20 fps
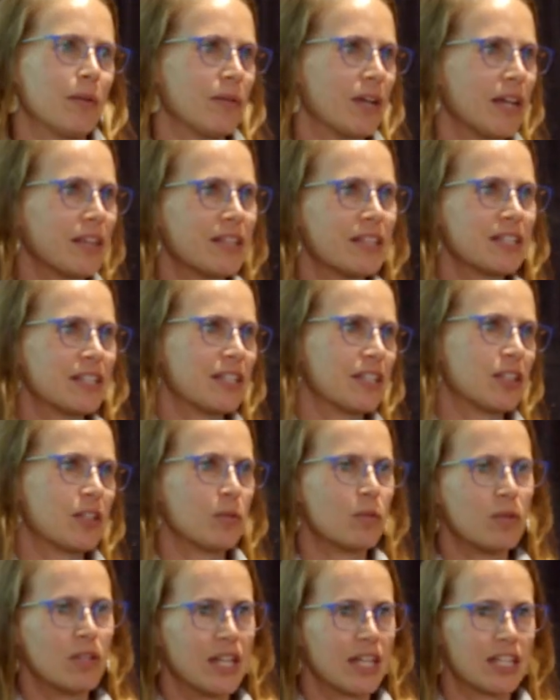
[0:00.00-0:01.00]
Not the
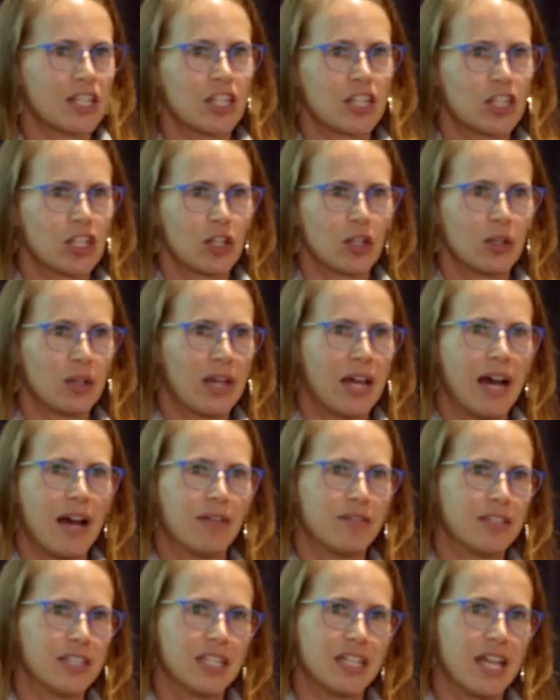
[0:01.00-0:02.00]
system we necessarily
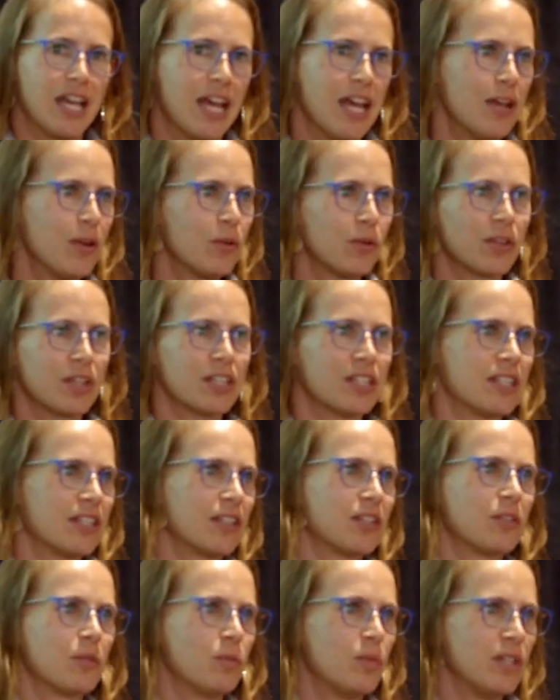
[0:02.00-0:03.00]
have today or the
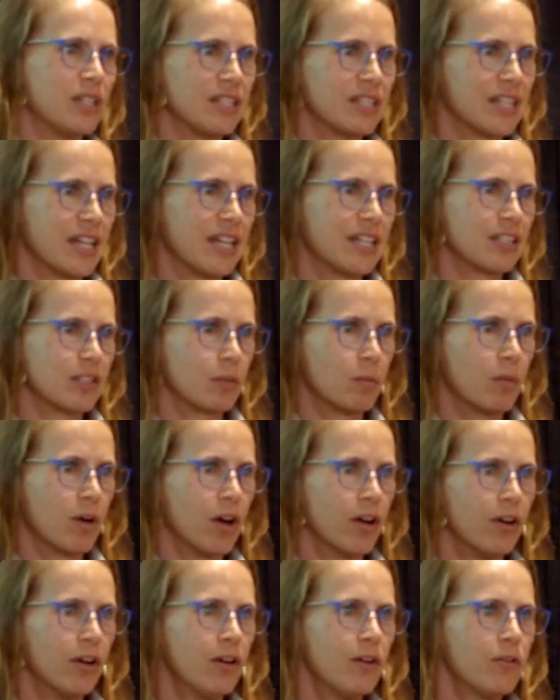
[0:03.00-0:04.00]
system we design
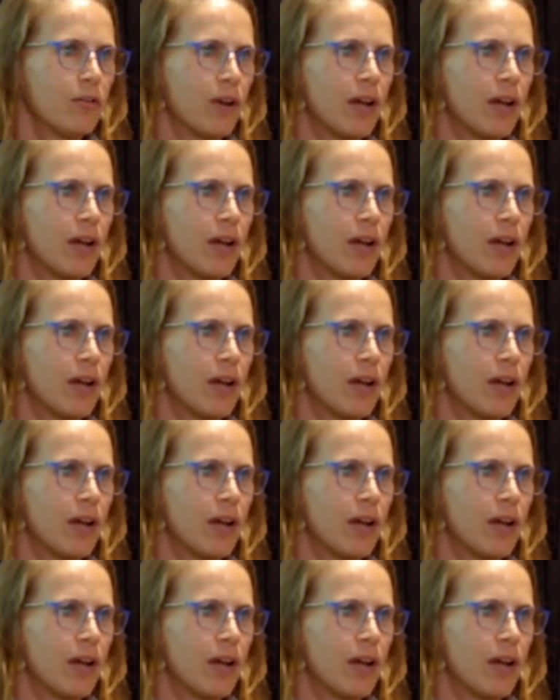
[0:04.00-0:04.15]
tomorrow,